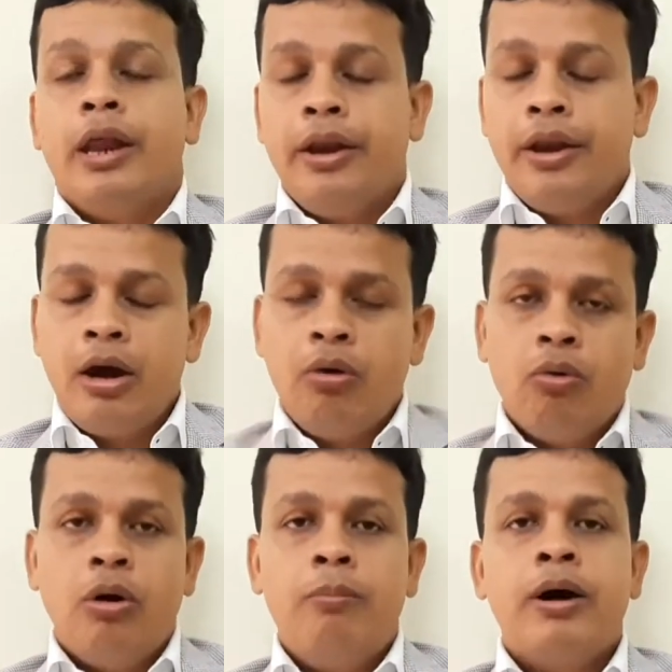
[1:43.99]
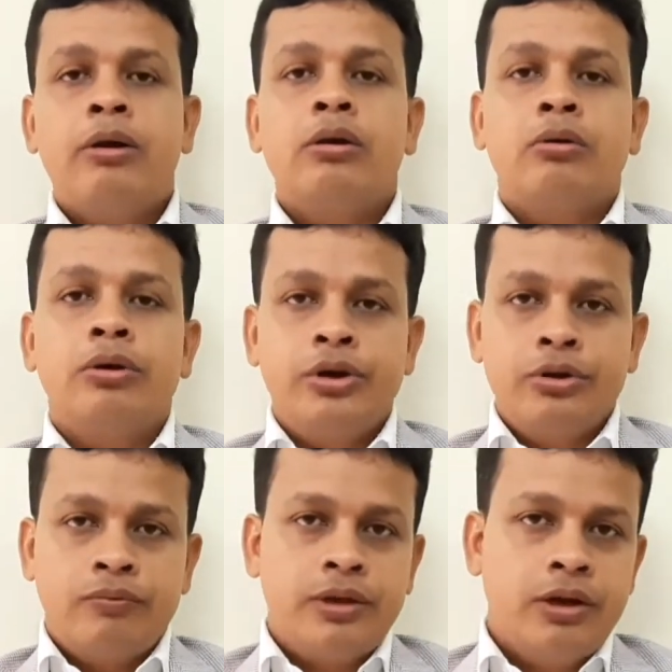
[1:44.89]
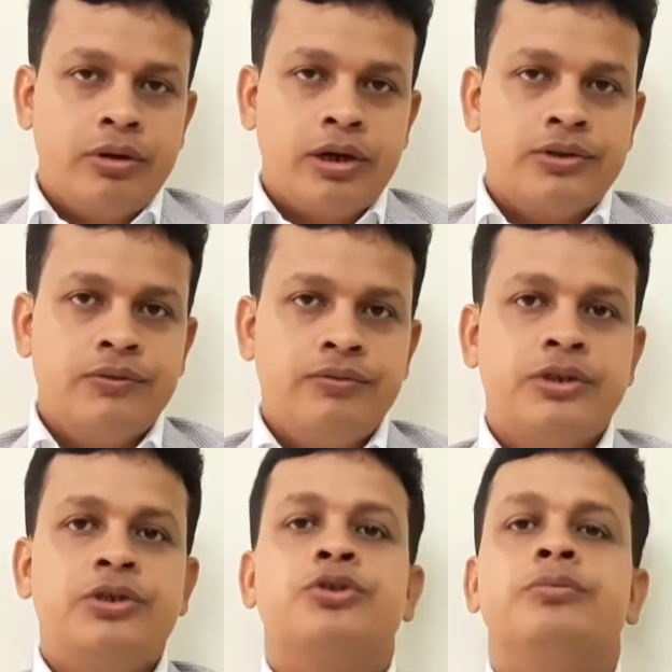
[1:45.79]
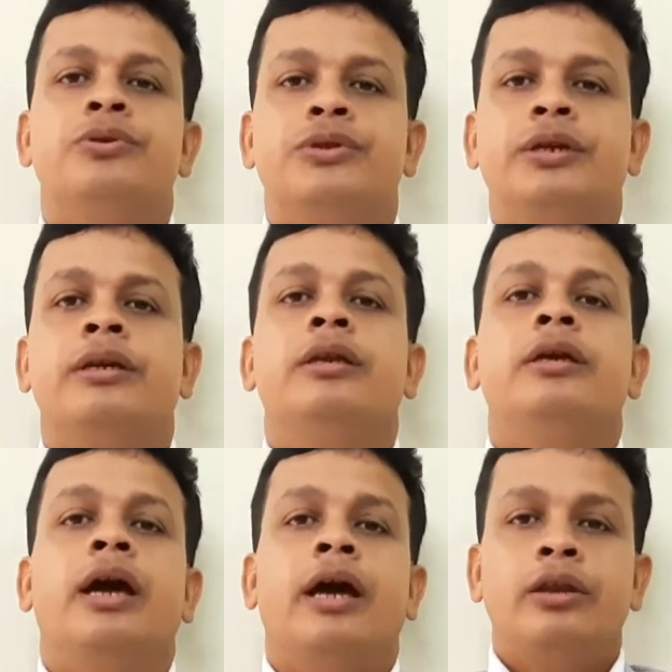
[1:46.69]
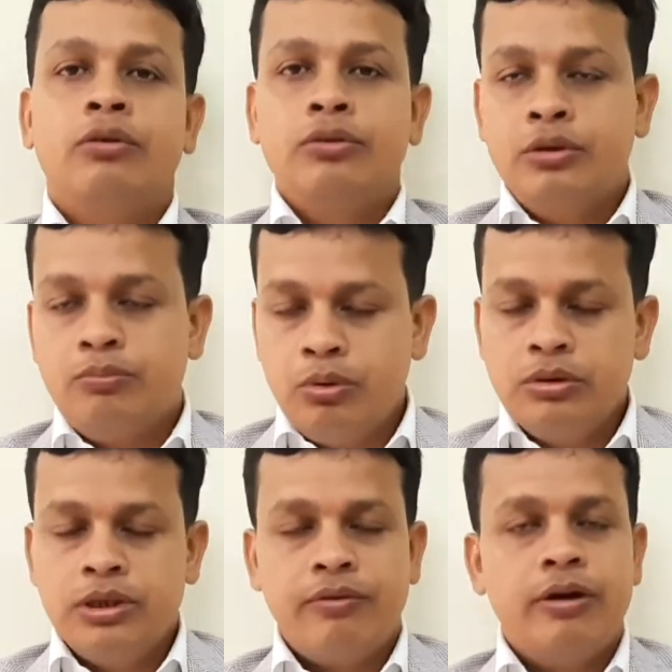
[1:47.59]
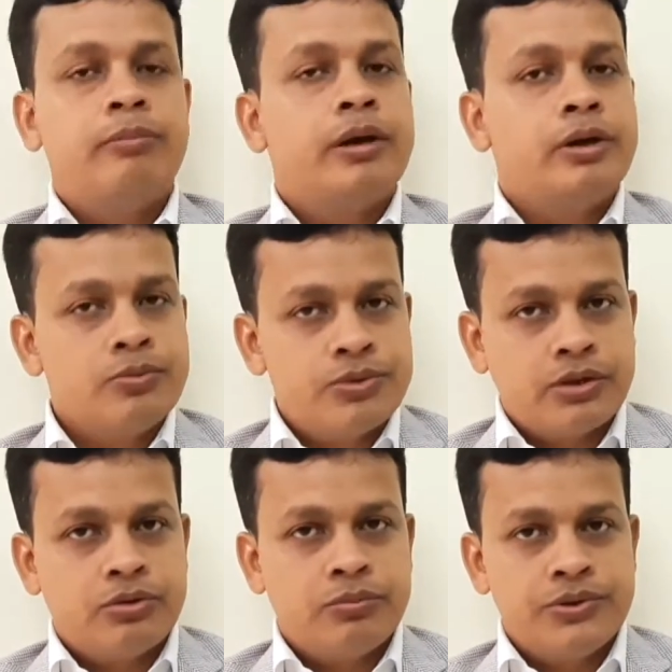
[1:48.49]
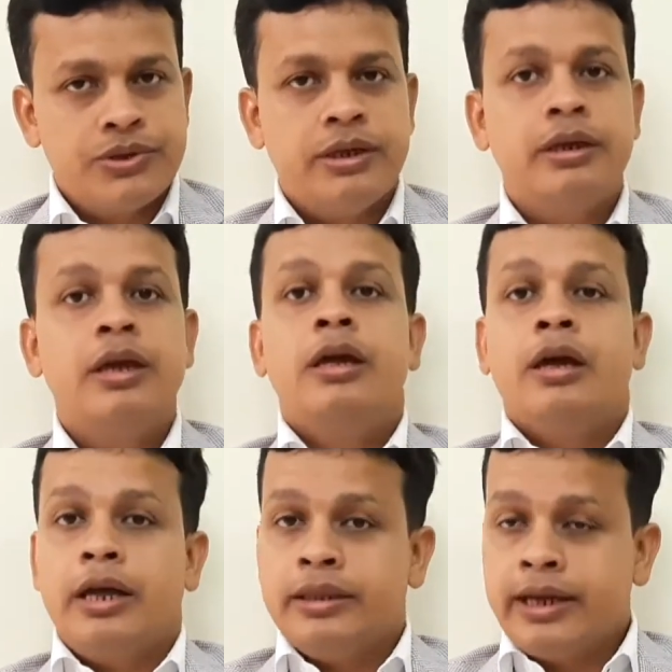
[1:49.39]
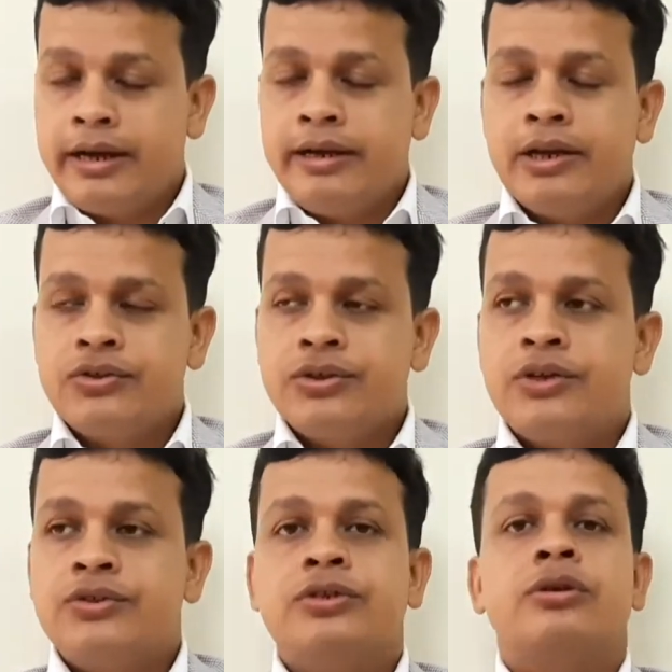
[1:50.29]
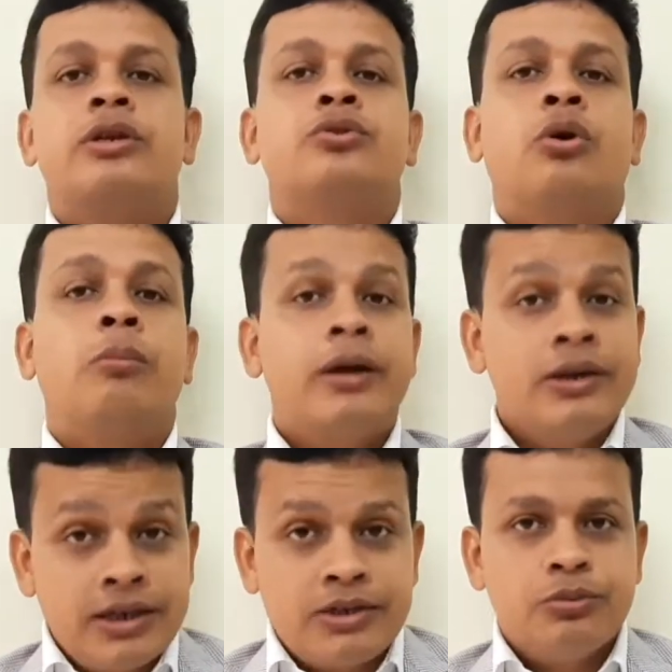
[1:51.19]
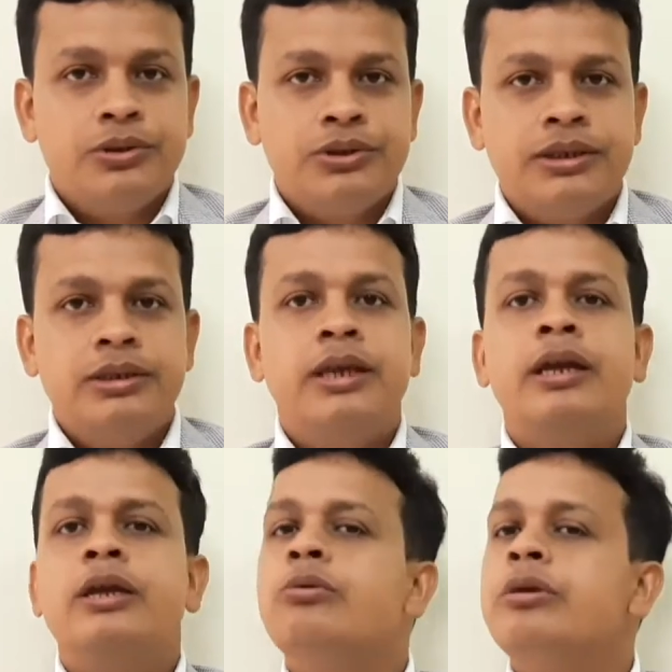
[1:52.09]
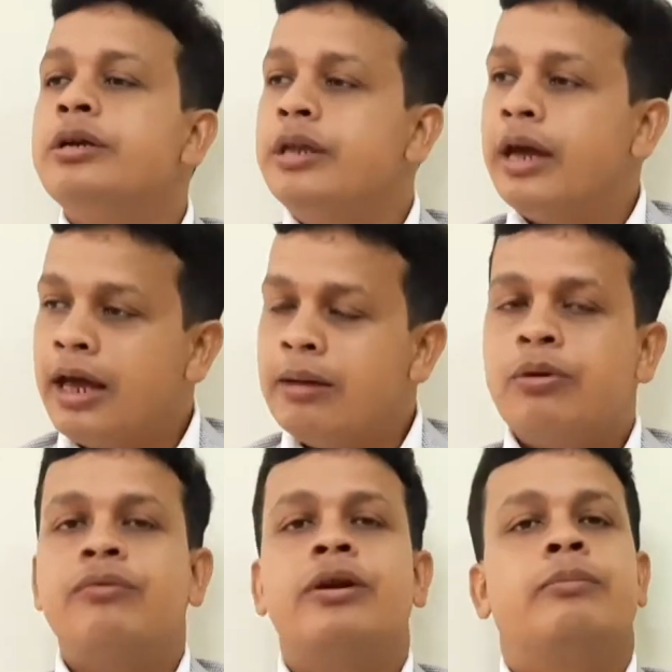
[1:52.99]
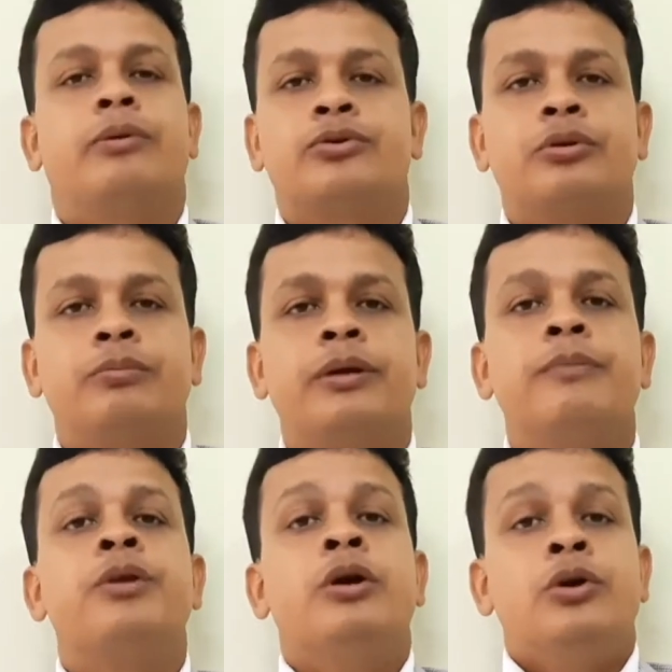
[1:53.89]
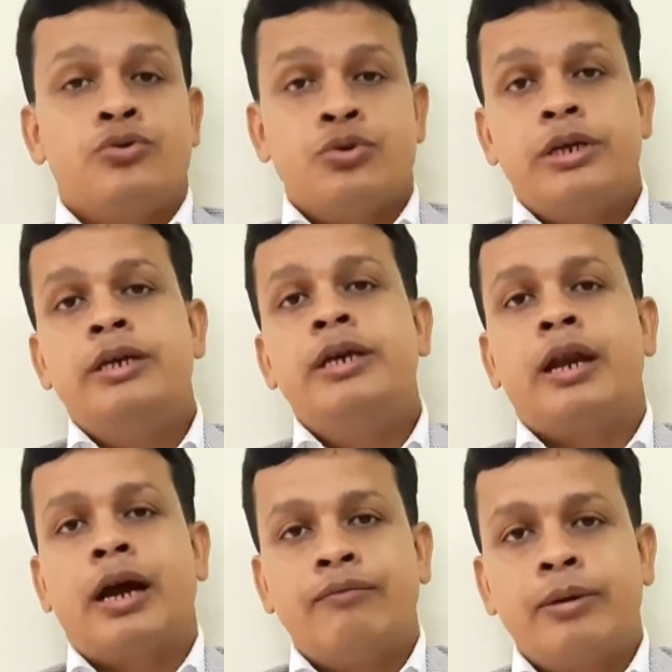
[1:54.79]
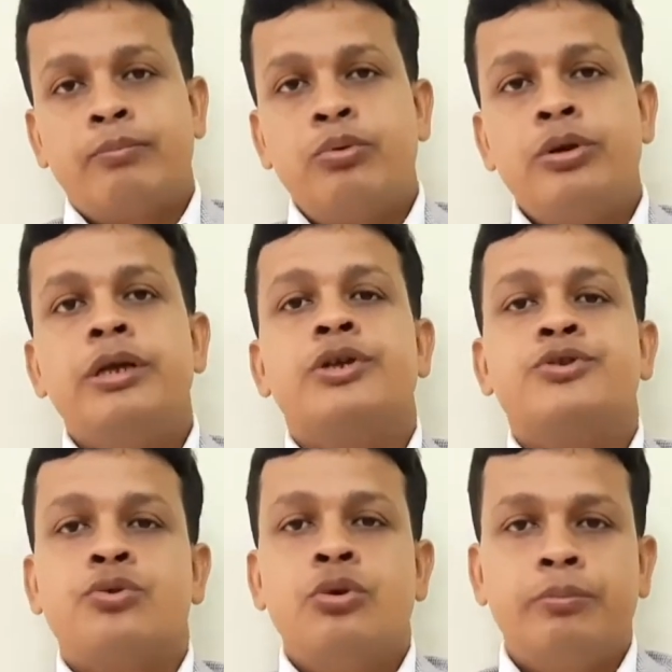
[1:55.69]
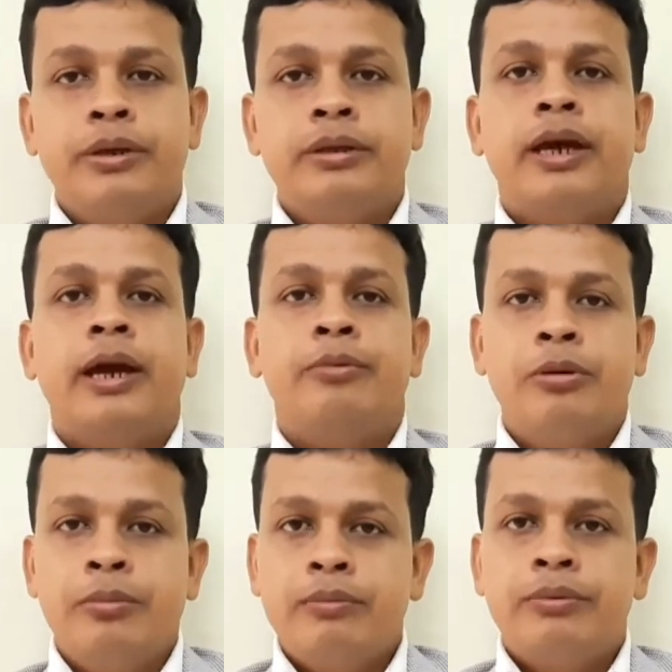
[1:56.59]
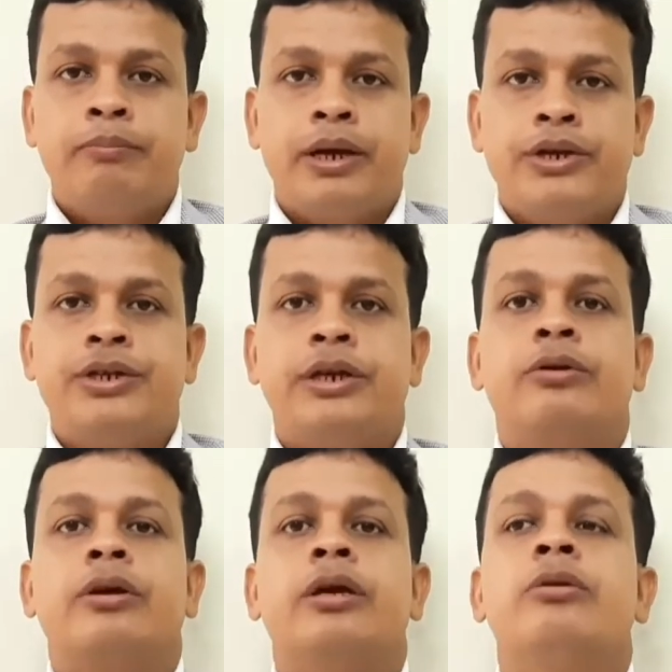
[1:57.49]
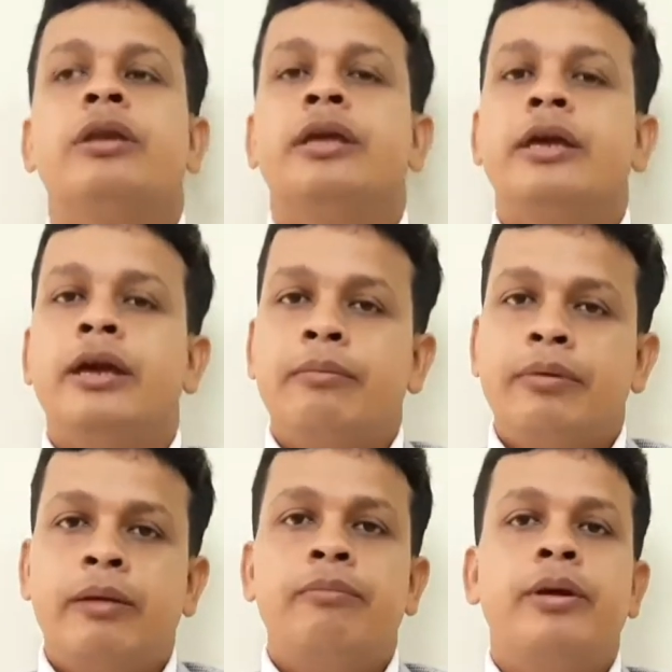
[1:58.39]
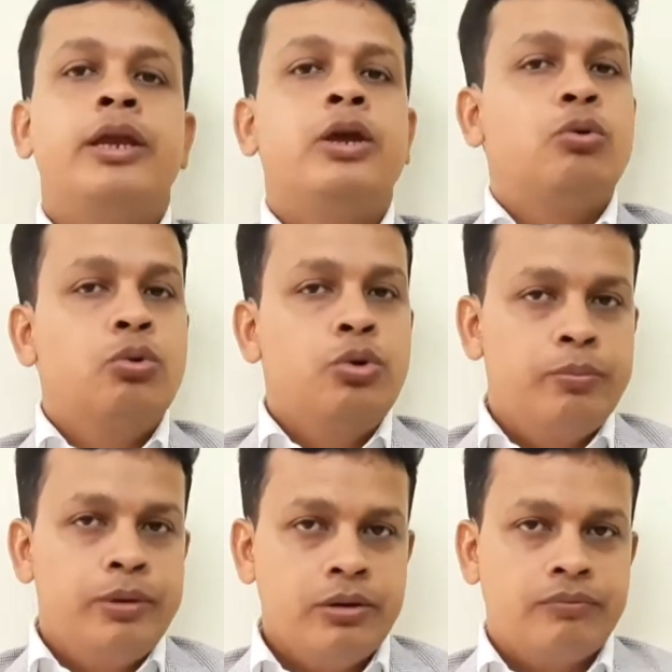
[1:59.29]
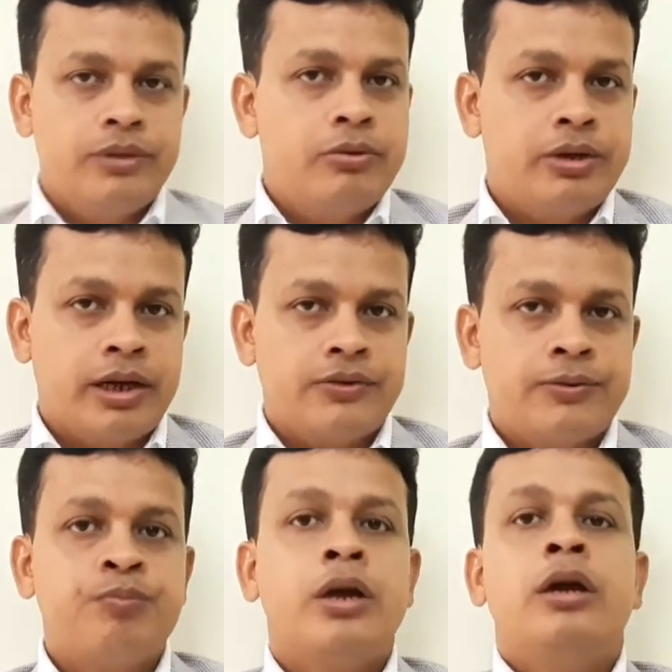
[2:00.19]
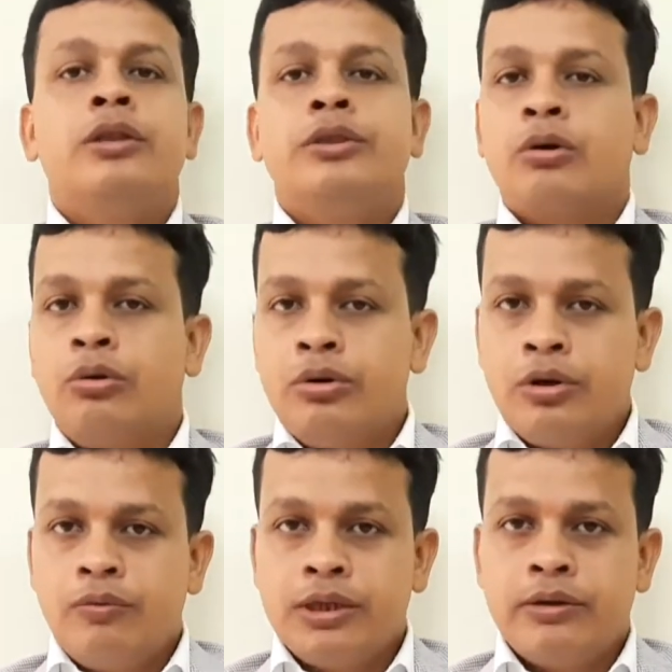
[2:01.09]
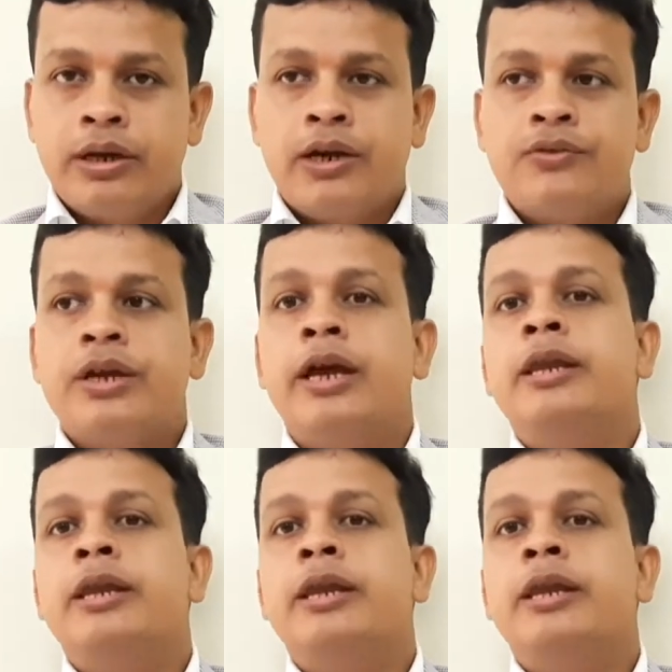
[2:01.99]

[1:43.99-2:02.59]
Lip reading: Now overall contour of the uterus, if it is to be seen, and both the fallopian tubes are to be seen, and the adnexus as well as the ovaries are to be seen, then you need the help of a laparoscopy. So here, after putting a scope in the abdomen of the patient, you can have a very good view of the uterus, the contour of the uterus, any